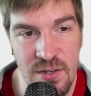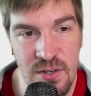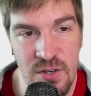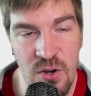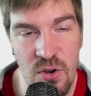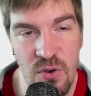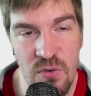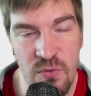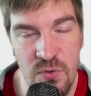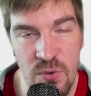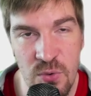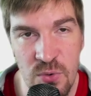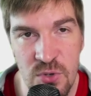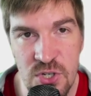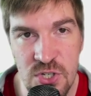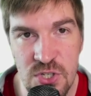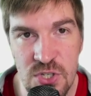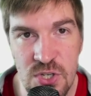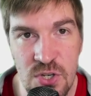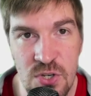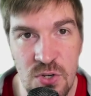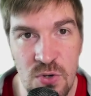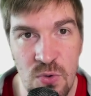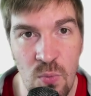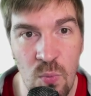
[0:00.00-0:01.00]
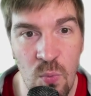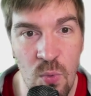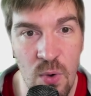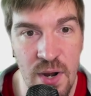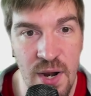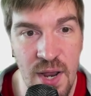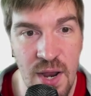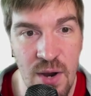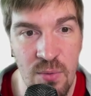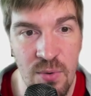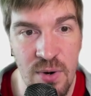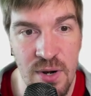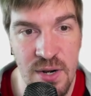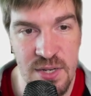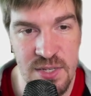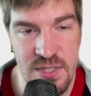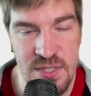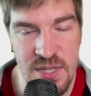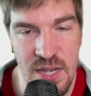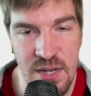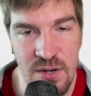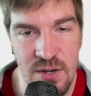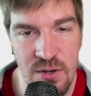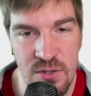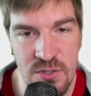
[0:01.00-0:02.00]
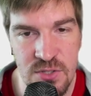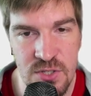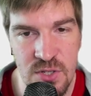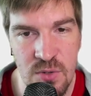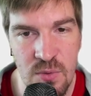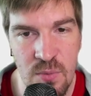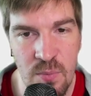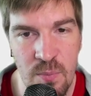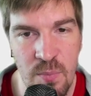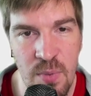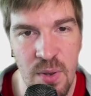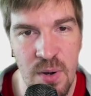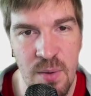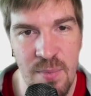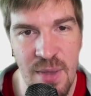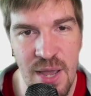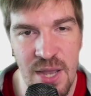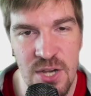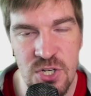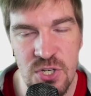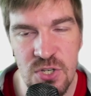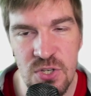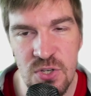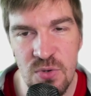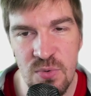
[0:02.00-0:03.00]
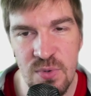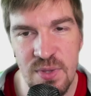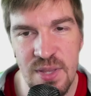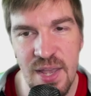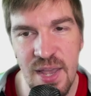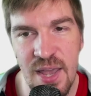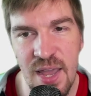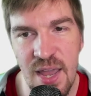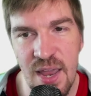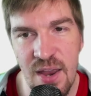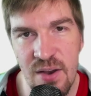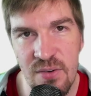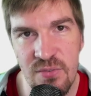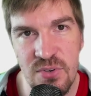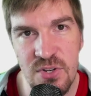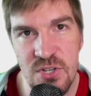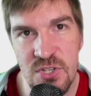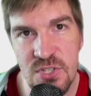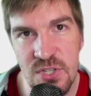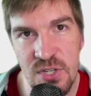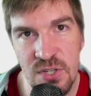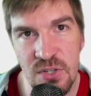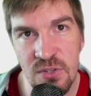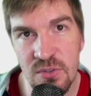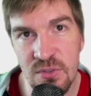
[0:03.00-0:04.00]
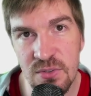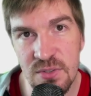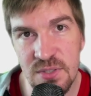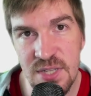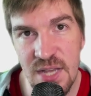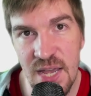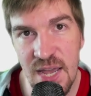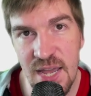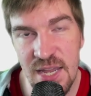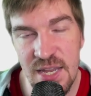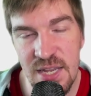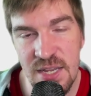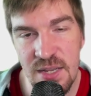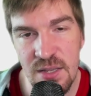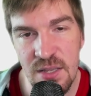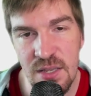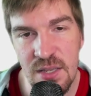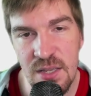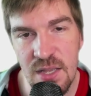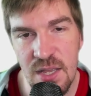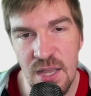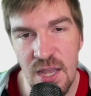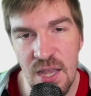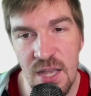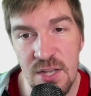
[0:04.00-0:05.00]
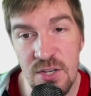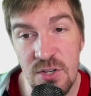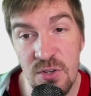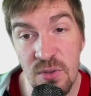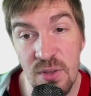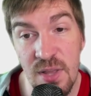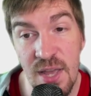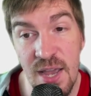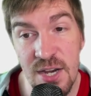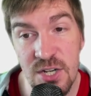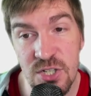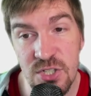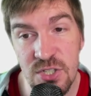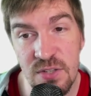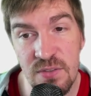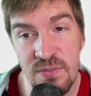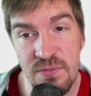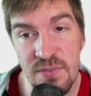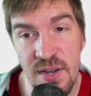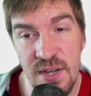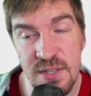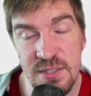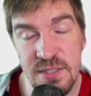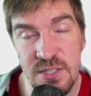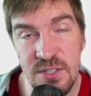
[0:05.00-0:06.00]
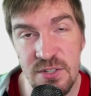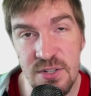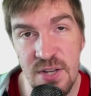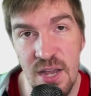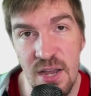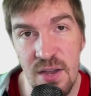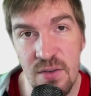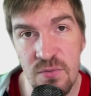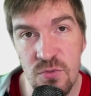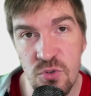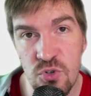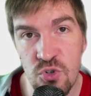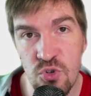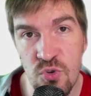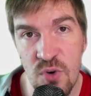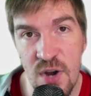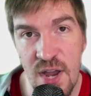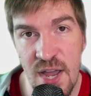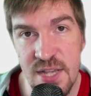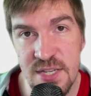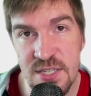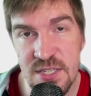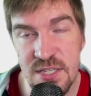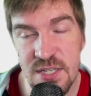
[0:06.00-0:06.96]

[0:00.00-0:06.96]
if you were just to do 1 hour on a side hustle, but imagine doing that every single day, and you'll actually find that you'd have